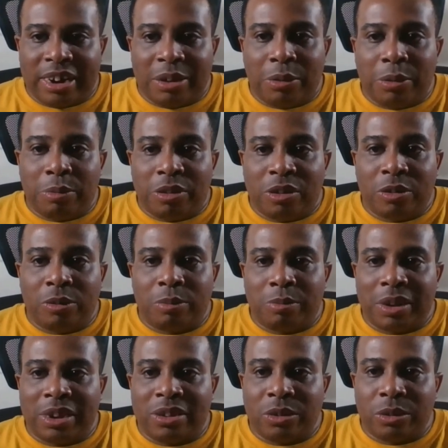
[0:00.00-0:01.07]
It will
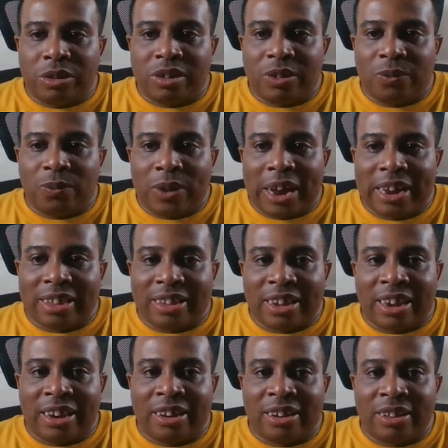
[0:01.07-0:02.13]
be due to the fact
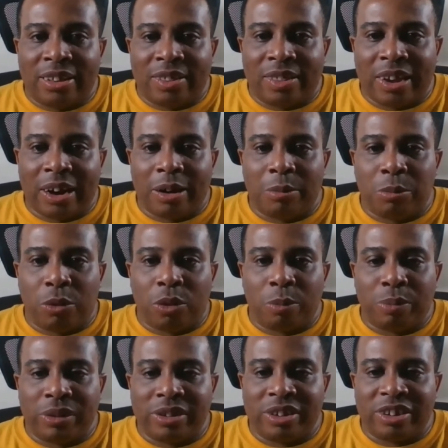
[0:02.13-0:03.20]
that they're more
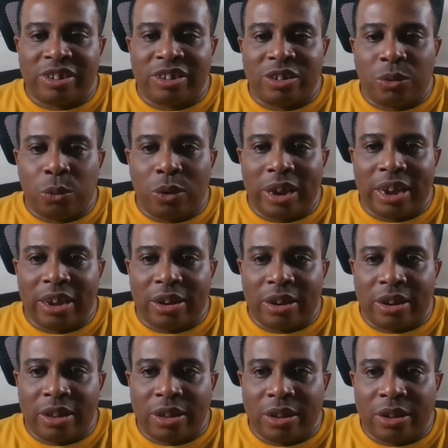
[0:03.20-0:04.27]
positioned to win,
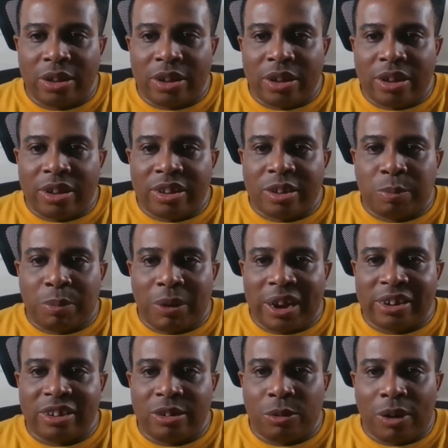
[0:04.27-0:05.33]

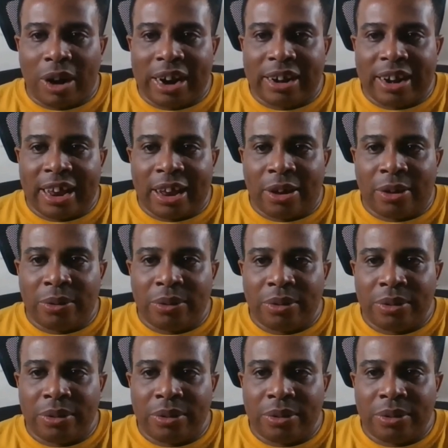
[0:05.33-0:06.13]
especially right now.